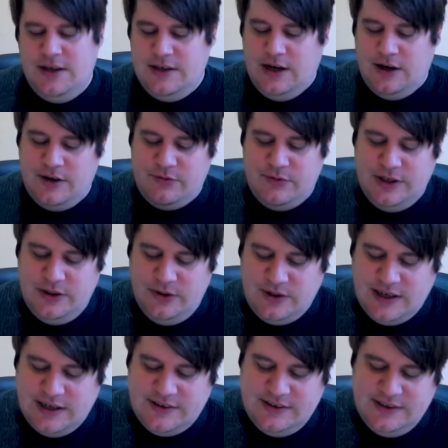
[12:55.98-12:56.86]
Now, if we
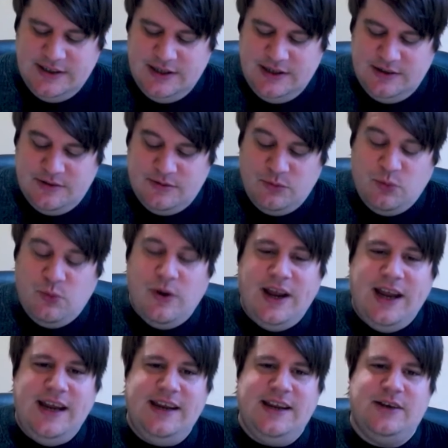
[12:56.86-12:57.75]
look at the
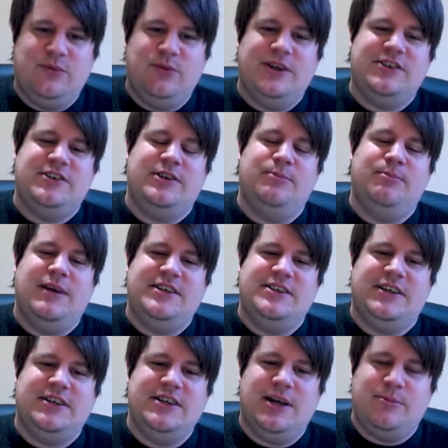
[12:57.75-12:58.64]
way in which the
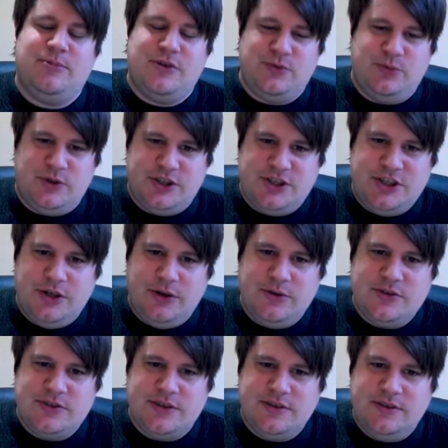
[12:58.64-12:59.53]
magic numbers were
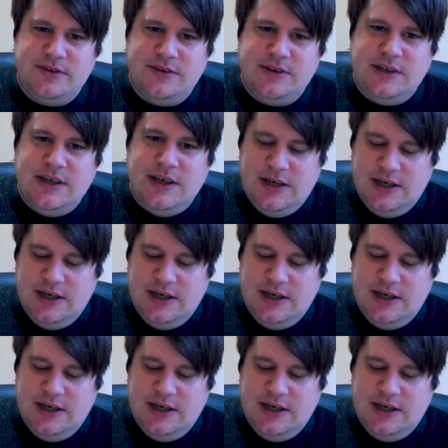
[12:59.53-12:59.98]
chosen,